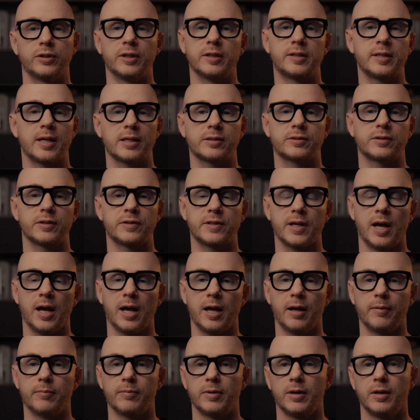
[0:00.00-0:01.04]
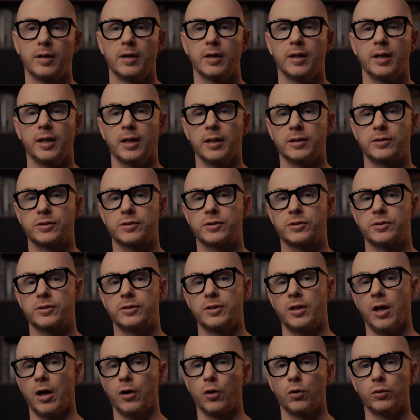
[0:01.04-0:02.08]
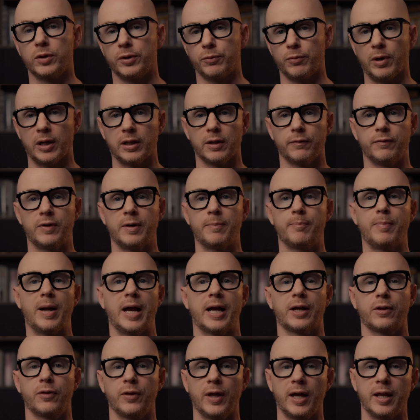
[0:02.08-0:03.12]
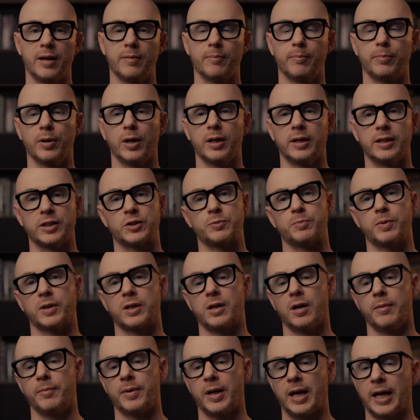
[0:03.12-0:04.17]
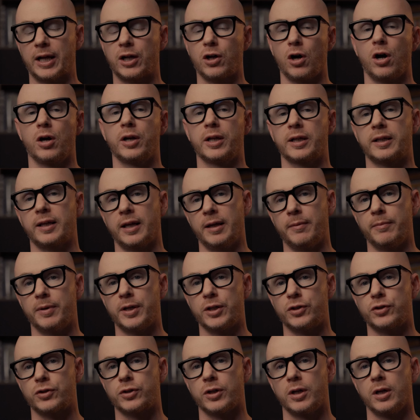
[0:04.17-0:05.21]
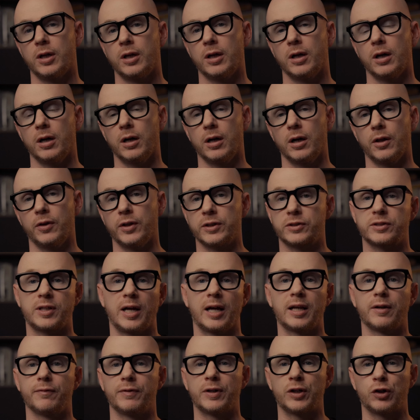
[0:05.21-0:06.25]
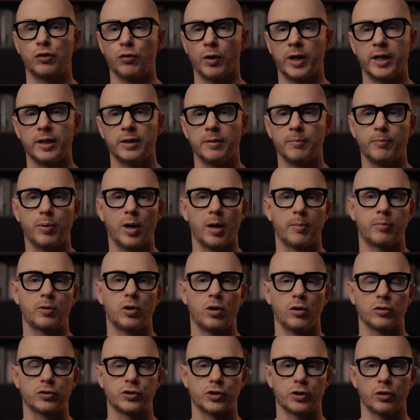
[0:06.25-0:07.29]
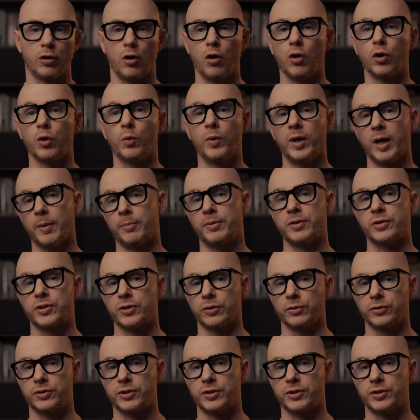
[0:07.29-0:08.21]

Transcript: the test of time. It's not only relevant back then, but it's become an iconic image that's kind of ingrained in pop culture all the way up until